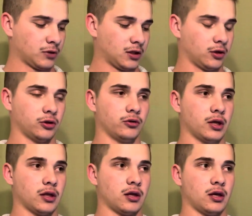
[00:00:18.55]

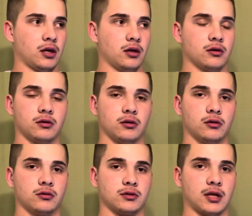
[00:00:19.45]
including the
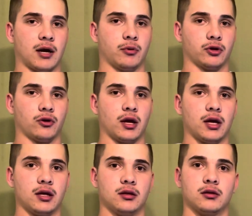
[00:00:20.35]
slab on
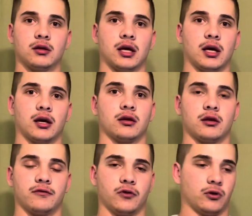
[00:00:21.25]
grade and the
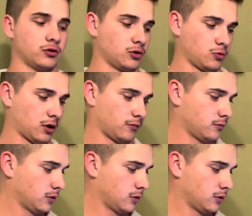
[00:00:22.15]
footers as well.